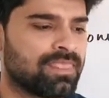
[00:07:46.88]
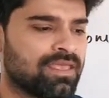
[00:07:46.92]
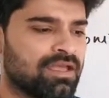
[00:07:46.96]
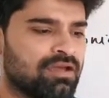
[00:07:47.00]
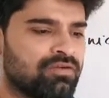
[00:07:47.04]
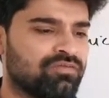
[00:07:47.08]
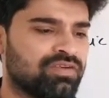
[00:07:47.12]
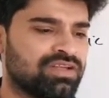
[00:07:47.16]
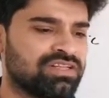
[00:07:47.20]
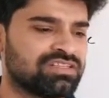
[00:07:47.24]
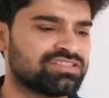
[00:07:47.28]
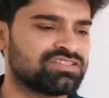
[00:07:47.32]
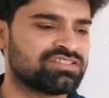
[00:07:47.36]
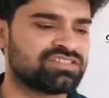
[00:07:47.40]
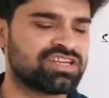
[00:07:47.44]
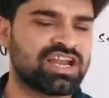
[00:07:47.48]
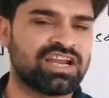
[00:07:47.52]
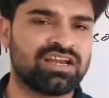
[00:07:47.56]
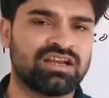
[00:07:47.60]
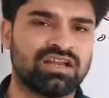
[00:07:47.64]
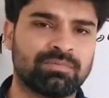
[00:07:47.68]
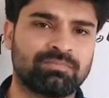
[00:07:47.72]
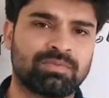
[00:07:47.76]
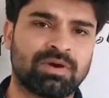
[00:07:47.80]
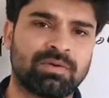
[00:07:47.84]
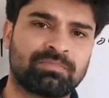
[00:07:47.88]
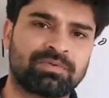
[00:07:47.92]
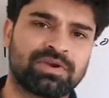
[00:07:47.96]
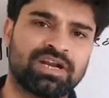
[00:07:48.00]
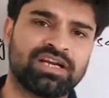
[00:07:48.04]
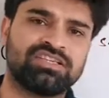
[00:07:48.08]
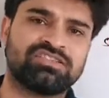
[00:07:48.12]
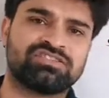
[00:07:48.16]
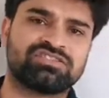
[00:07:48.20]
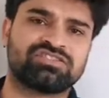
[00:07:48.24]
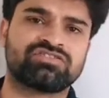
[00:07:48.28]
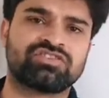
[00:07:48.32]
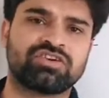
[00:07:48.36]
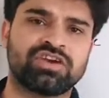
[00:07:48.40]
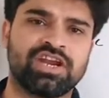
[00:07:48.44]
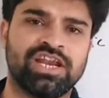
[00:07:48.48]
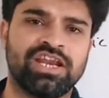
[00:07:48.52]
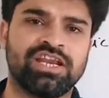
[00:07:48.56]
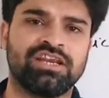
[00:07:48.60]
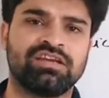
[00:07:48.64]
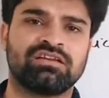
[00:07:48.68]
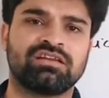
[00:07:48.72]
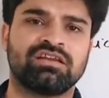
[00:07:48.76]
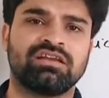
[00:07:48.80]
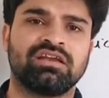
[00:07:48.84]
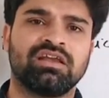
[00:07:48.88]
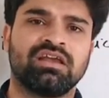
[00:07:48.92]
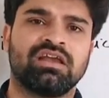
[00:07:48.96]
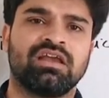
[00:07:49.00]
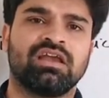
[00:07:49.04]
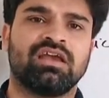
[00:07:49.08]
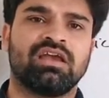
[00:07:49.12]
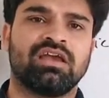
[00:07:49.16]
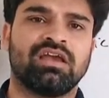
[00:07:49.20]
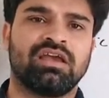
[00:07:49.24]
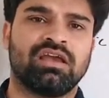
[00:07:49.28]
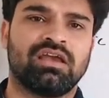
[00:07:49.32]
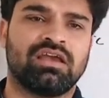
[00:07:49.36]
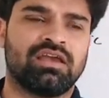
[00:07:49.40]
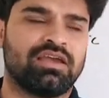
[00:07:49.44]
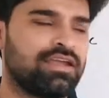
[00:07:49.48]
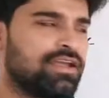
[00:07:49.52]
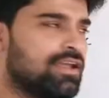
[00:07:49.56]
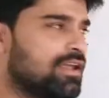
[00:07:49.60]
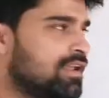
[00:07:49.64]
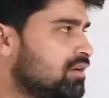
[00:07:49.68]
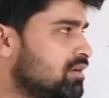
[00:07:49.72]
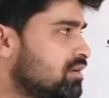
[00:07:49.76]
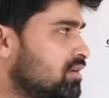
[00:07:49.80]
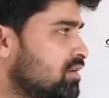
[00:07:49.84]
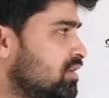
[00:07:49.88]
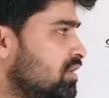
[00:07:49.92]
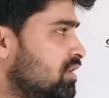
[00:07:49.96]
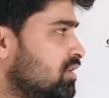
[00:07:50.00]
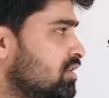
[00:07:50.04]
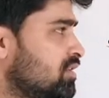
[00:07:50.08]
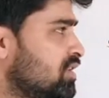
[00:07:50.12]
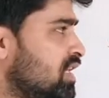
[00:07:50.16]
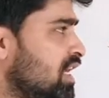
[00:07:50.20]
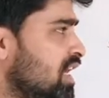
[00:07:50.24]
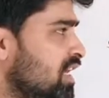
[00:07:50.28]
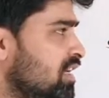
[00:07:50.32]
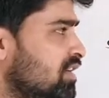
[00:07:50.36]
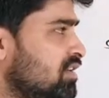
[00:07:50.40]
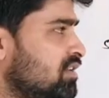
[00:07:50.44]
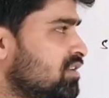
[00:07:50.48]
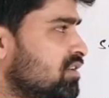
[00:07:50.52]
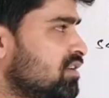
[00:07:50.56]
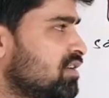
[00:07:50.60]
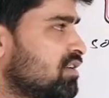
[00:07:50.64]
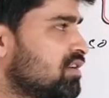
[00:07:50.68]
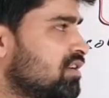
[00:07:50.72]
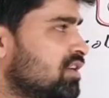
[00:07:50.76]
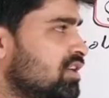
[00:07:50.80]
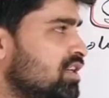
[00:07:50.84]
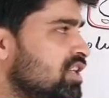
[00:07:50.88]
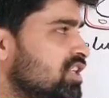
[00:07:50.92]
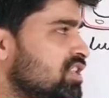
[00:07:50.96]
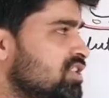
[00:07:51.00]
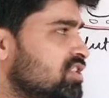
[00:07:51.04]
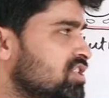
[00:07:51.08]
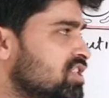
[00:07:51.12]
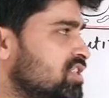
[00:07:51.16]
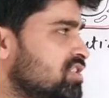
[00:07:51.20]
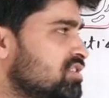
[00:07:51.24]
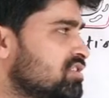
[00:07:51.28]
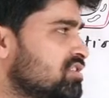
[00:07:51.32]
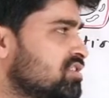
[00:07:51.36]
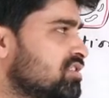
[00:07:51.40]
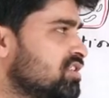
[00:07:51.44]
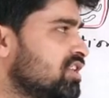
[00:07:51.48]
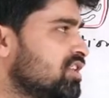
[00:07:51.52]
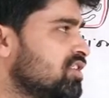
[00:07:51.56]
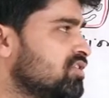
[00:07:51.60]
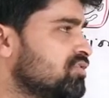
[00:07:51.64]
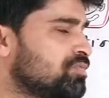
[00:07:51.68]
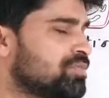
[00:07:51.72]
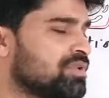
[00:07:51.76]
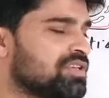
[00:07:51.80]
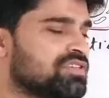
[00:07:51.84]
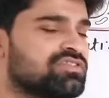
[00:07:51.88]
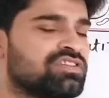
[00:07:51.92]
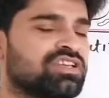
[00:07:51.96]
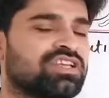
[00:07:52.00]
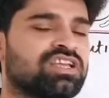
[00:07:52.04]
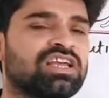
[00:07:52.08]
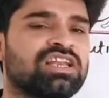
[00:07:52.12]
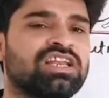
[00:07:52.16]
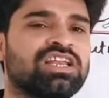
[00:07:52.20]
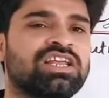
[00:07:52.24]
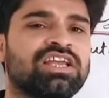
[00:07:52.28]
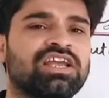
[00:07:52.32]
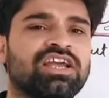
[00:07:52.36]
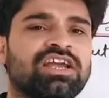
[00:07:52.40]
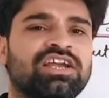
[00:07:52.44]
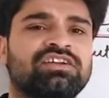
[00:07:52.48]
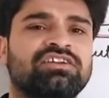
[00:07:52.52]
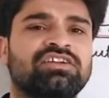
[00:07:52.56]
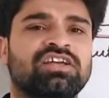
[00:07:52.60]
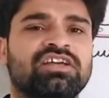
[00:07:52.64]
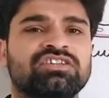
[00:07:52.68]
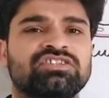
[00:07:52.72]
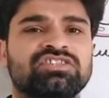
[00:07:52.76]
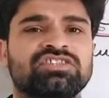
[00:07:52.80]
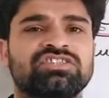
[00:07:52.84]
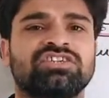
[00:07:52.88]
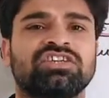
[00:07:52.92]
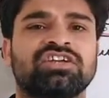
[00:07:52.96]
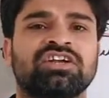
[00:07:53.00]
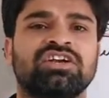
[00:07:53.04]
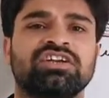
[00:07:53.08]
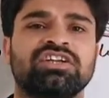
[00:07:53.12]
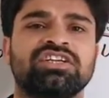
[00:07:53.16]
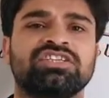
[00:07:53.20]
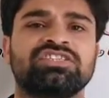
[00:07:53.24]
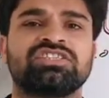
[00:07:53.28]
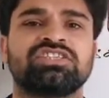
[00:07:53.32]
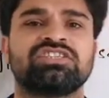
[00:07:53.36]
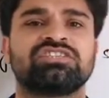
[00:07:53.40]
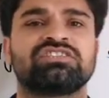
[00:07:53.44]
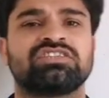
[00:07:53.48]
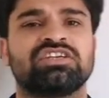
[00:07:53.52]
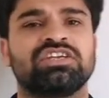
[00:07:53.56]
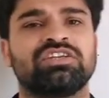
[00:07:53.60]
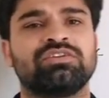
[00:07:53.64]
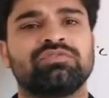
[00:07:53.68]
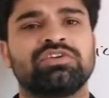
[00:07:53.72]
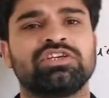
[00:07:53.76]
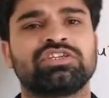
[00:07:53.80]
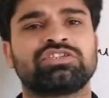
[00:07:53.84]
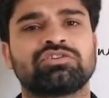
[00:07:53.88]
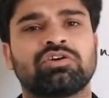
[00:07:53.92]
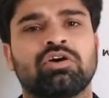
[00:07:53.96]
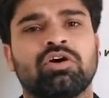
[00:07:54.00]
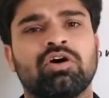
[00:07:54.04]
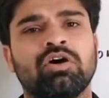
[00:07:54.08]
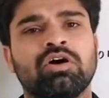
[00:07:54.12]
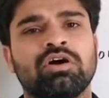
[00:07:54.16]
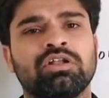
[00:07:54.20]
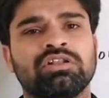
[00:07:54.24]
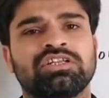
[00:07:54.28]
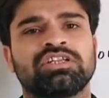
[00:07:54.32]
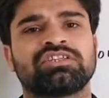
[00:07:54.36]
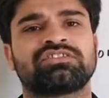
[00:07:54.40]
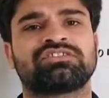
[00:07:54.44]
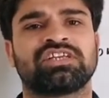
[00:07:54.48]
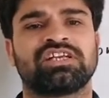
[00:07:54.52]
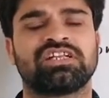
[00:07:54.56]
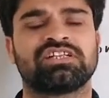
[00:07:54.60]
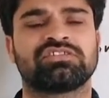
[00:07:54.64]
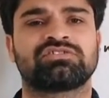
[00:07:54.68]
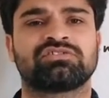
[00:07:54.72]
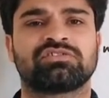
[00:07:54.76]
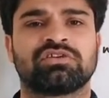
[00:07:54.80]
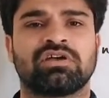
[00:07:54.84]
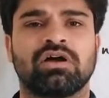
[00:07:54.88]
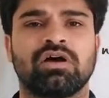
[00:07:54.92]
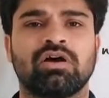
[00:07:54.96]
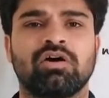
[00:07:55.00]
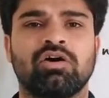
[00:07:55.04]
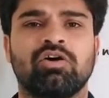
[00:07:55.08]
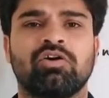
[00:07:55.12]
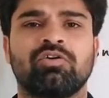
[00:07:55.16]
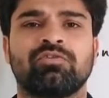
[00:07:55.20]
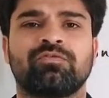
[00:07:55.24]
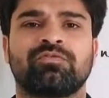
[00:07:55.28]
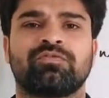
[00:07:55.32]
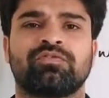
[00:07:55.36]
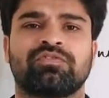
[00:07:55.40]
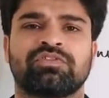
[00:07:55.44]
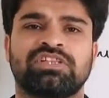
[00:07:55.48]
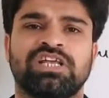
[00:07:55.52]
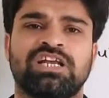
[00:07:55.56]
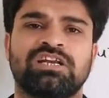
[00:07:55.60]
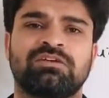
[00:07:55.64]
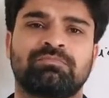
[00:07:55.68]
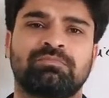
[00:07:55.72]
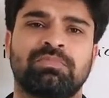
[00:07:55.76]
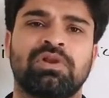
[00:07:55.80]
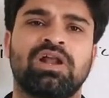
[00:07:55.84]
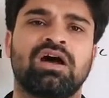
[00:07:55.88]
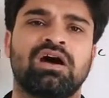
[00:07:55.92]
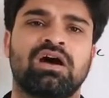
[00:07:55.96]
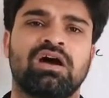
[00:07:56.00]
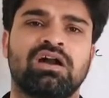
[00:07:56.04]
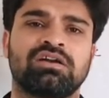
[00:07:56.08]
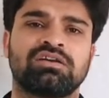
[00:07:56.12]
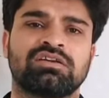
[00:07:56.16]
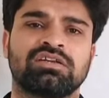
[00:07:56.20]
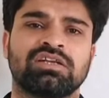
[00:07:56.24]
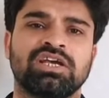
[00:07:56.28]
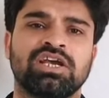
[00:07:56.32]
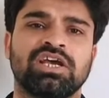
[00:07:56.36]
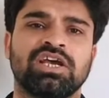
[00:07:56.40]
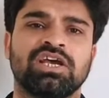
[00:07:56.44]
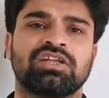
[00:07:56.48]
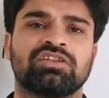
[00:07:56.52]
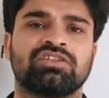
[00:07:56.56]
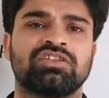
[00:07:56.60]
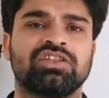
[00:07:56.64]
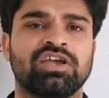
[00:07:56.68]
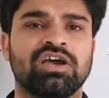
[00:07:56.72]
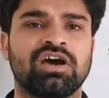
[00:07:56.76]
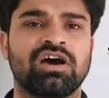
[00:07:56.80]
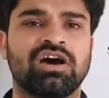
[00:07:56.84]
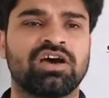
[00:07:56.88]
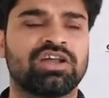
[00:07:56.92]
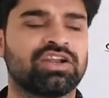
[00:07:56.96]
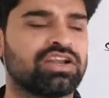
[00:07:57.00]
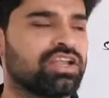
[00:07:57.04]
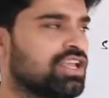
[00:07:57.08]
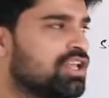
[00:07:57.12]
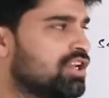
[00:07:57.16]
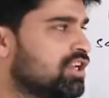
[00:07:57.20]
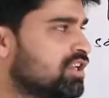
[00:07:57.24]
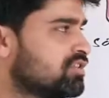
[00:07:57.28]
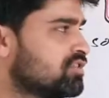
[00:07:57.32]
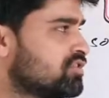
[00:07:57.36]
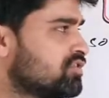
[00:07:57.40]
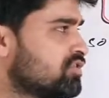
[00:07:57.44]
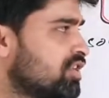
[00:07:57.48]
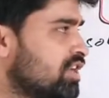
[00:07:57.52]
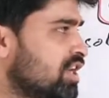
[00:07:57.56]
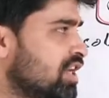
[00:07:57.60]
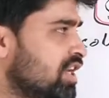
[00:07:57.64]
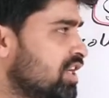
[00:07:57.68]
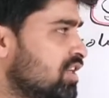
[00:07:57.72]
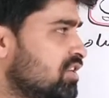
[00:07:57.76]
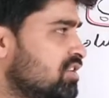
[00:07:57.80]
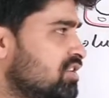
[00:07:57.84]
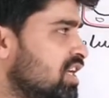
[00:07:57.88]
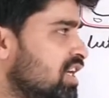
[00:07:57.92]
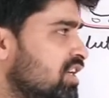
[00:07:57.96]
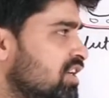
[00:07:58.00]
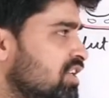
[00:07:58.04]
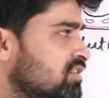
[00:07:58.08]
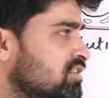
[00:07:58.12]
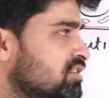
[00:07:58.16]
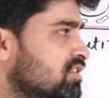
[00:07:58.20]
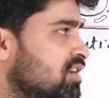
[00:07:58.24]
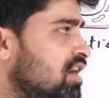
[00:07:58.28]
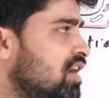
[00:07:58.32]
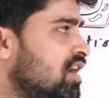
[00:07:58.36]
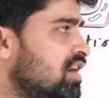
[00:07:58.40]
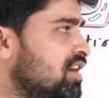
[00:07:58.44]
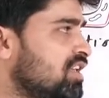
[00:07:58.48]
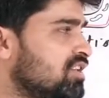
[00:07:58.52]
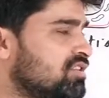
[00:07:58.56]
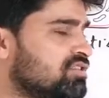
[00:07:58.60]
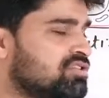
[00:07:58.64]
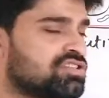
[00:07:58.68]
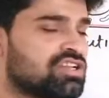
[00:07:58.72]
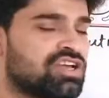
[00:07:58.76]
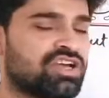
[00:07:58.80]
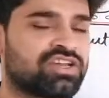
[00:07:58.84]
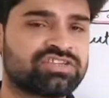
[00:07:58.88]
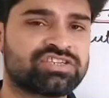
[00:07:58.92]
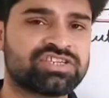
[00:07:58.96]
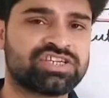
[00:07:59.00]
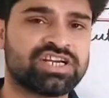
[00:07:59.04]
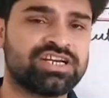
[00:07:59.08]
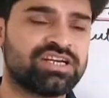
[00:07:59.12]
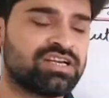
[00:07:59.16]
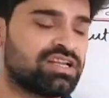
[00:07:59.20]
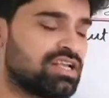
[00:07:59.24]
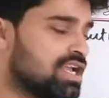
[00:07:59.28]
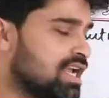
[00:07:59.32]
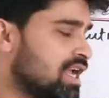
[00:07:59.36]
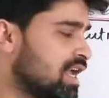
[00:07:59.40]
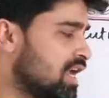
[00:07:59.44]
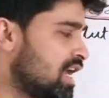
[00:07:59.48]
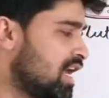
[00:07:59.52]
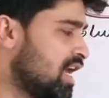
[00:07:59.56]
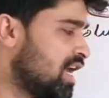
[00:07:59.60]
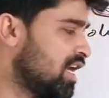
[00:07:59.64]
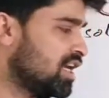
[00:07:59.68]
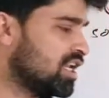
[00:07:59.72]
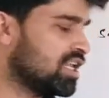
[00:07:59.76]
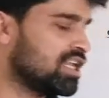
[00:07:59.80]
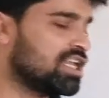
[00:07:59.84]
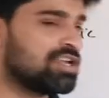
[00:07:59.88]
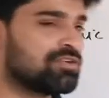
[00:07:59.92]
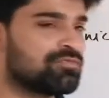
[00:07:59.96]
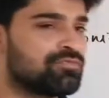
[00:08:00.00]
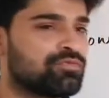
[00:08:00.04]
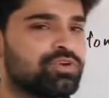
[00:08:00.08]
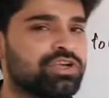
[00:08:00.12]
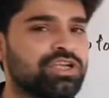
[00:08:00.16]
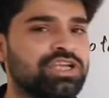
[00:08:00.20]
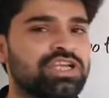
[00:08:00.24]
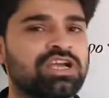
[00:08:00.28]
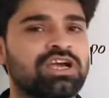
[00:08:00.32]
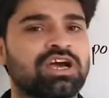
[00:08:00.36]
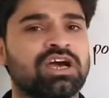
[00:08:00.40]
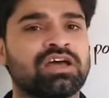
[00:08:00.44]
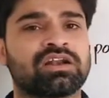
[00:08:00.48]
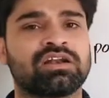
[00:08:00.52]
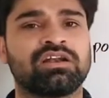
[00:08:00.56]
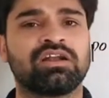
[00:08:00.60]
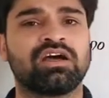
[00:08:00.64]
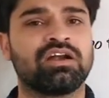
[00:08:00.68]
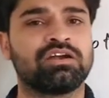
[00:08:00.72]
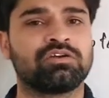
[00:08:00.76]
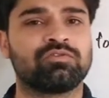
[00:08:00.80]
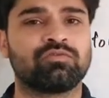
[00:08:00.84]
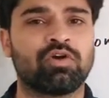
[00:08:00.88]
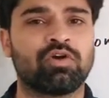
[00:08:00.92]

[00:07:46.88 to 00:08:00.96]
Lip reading: will stand up upright straight, and that conditions is basically a turgid conditions in which all the cells of that plant, they are in a state that is called as turgid. And if we are not